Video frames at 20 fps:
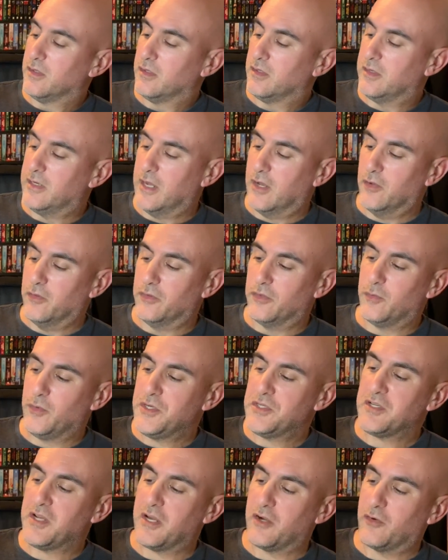Now, the
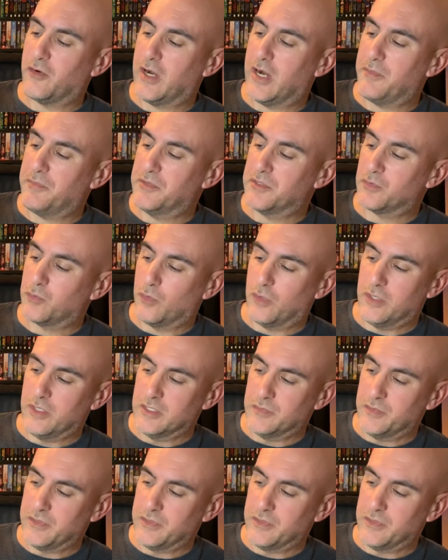reason I grabbed this one is